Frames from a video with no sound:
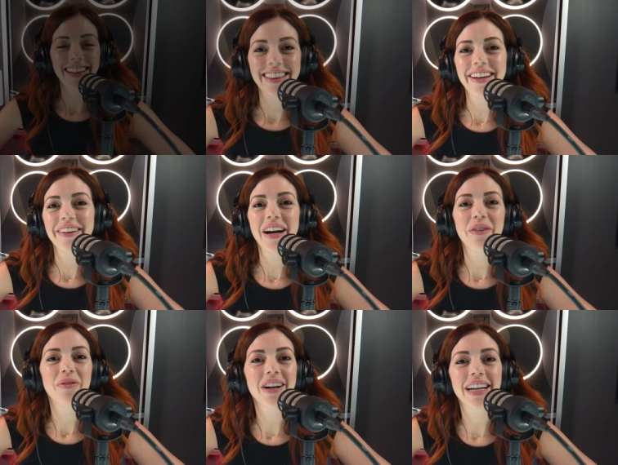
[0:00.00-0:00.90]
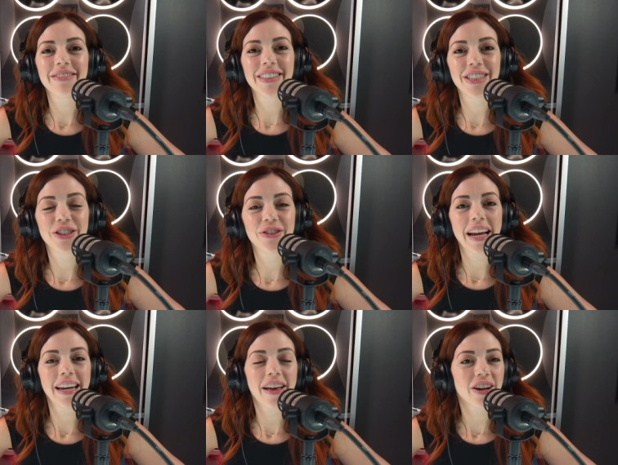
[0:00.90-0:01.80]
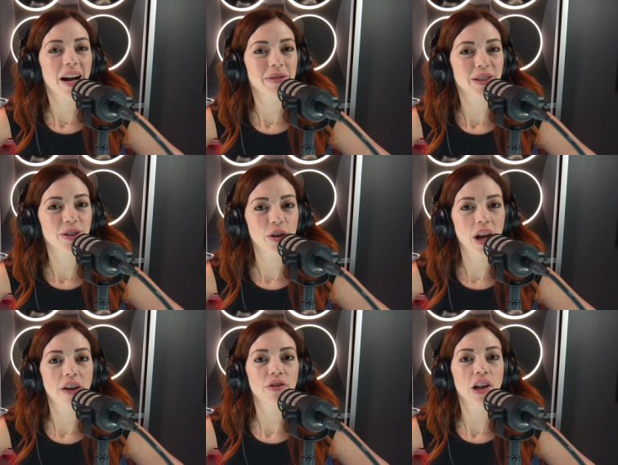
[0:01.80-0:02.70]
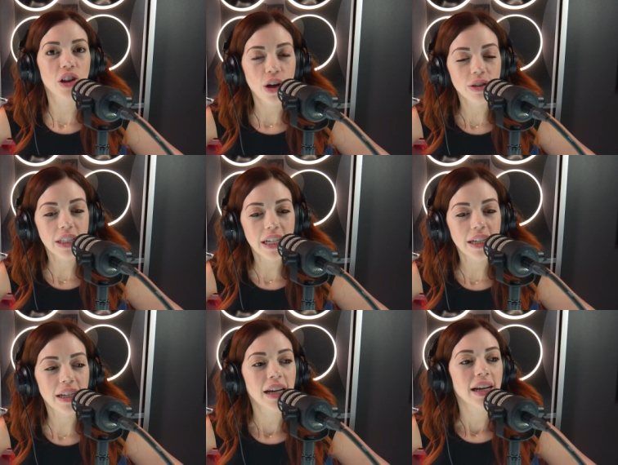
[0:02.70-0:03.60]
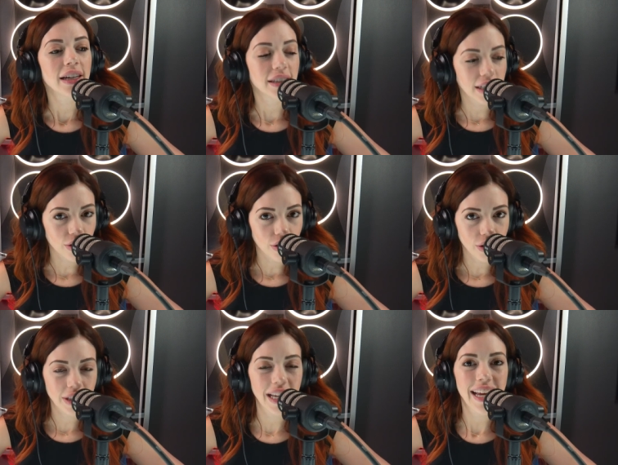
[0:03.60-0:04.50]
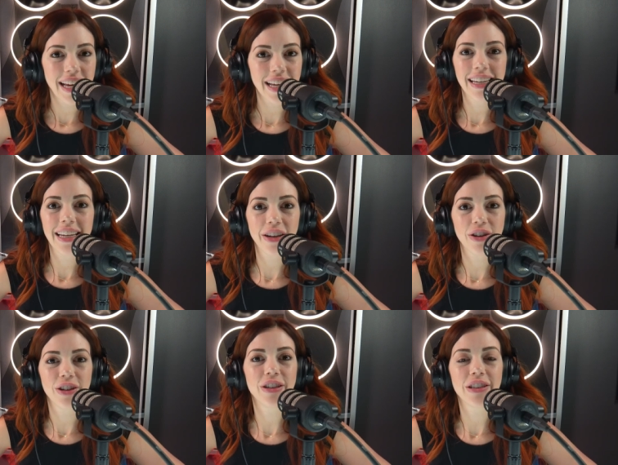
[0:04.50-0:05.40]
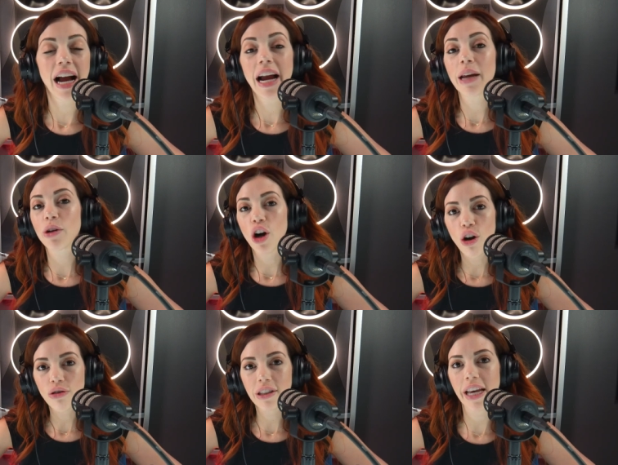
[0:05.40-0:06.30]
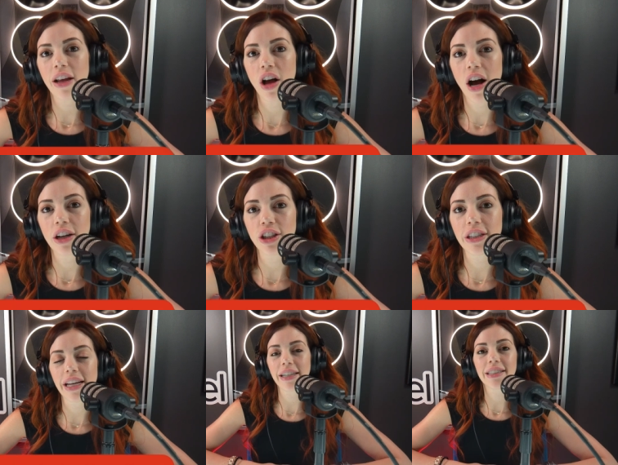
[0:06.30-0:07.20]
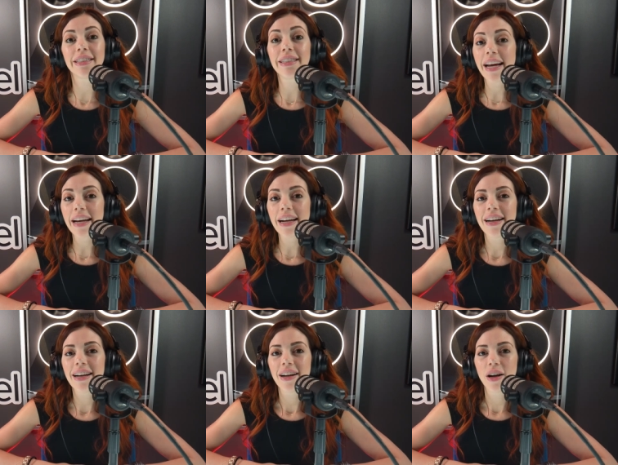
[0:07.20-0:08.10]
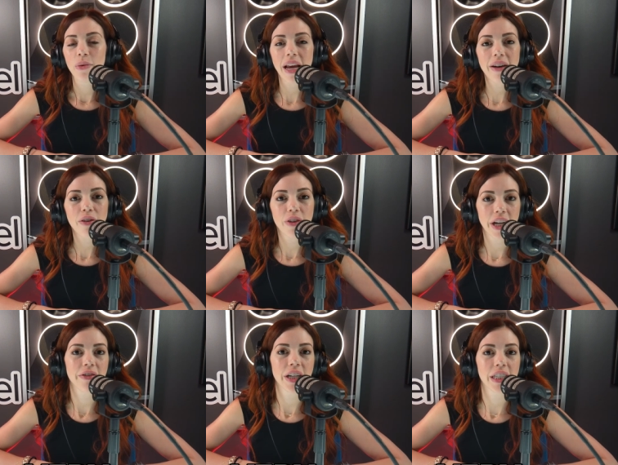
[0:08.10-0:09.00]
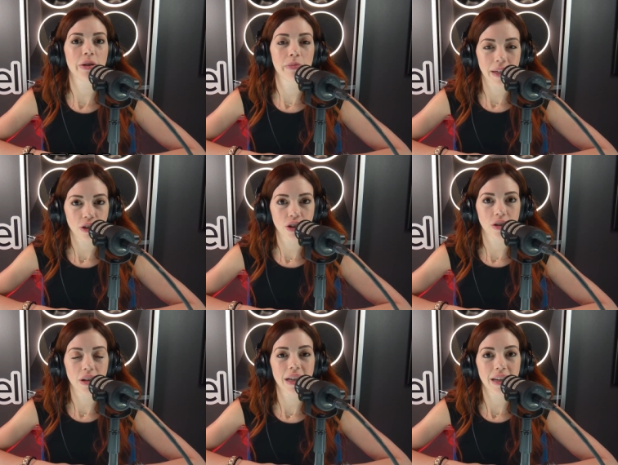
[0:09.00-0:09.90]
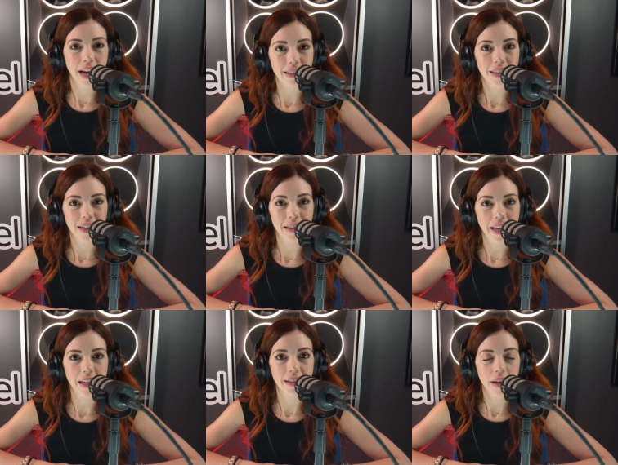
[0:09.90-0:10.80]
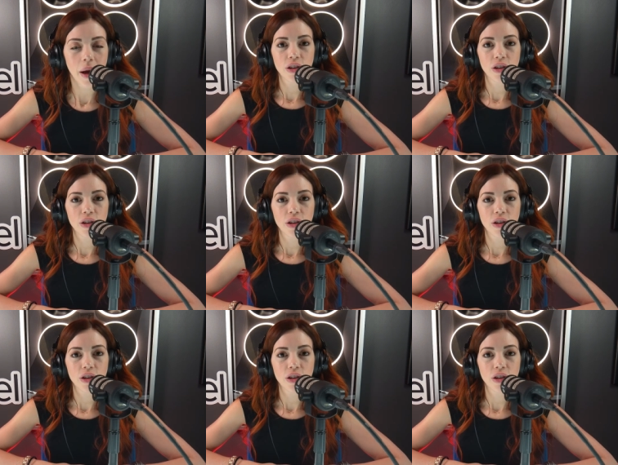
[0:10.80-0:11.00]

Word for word: Hello, and welcome to another episode of Closing Deals in Heels. I am your host, Kayla Hodges, and today we have a very, very special guest, ladies.